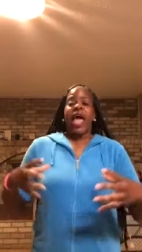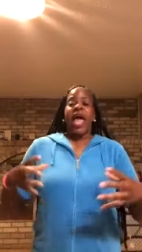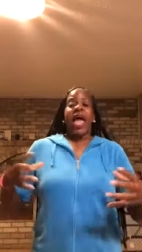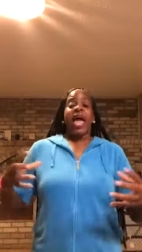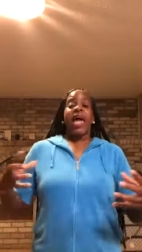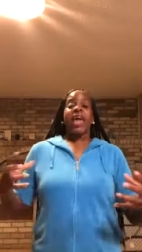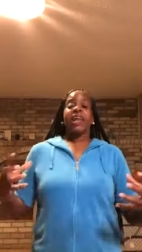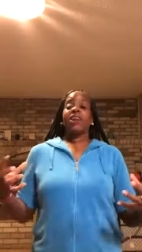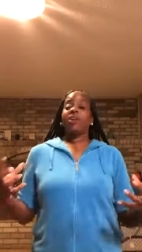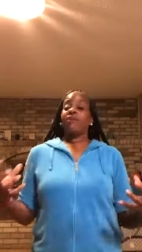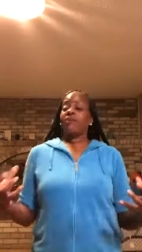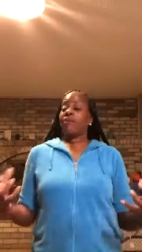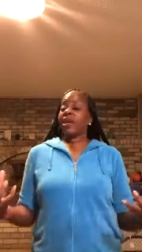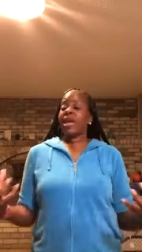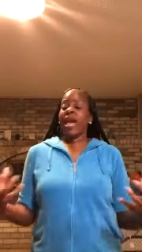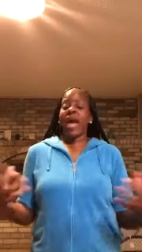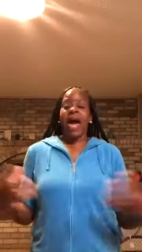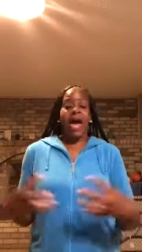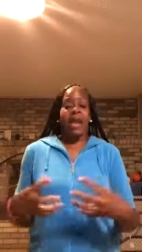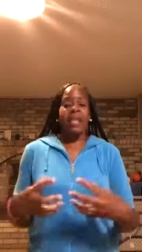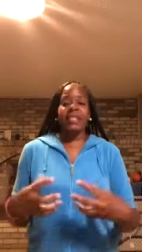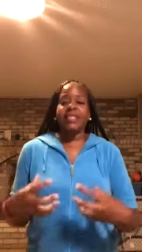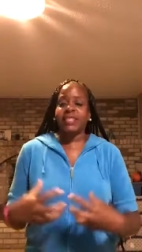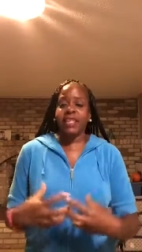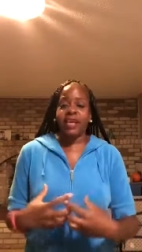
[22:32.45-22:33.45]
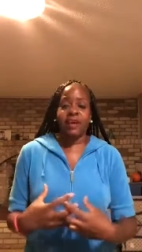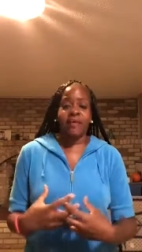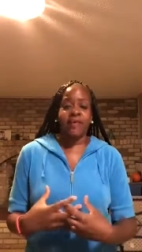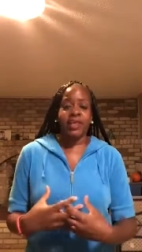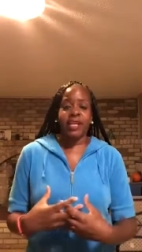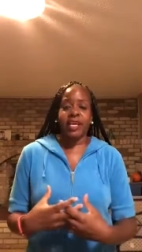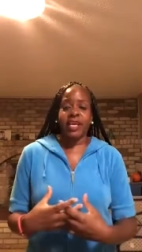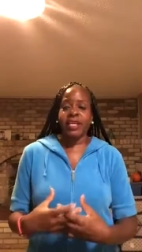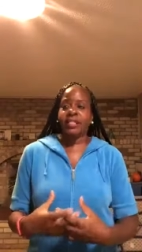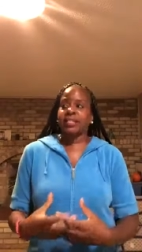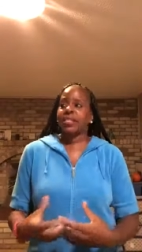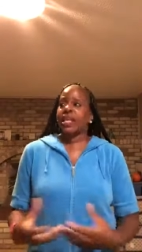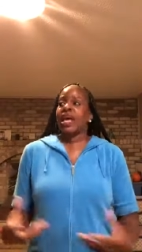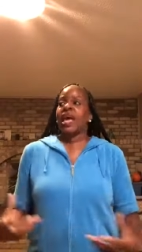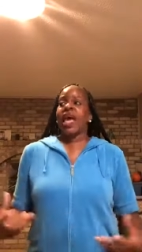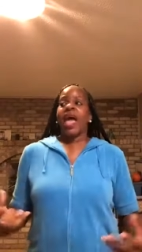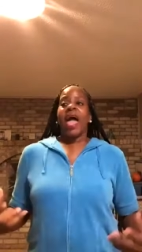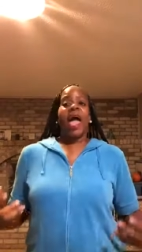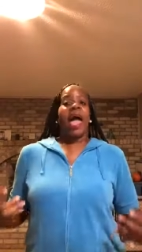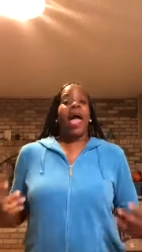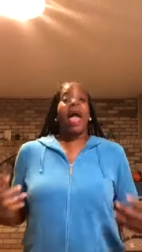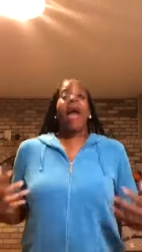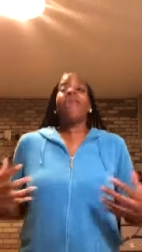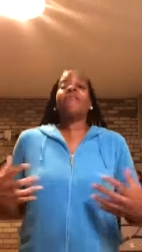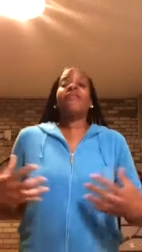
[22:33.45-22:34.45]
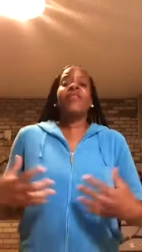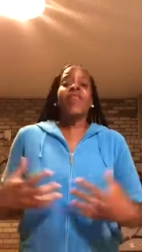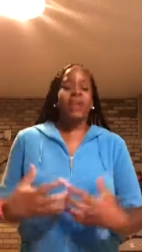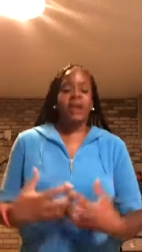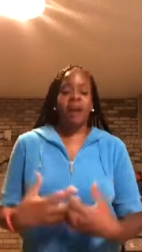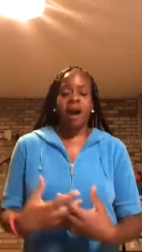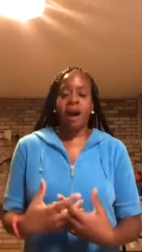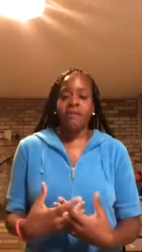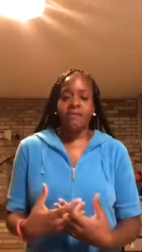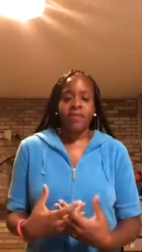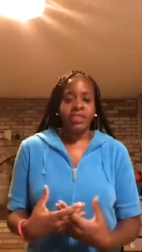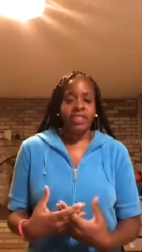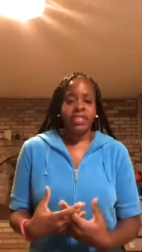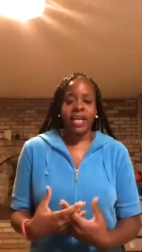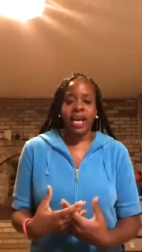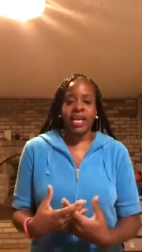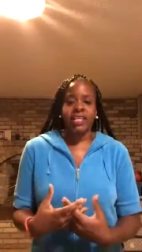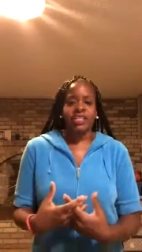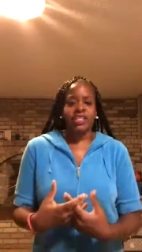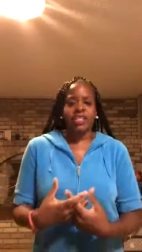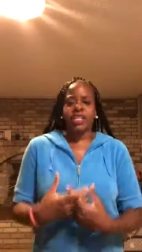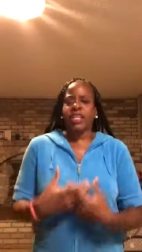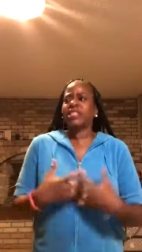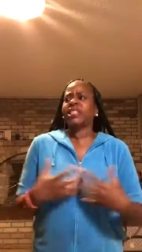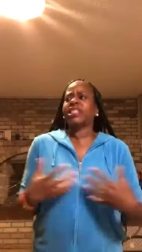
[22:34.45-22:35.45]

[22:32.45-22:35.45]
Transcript: And the reality of it is, have the conversation.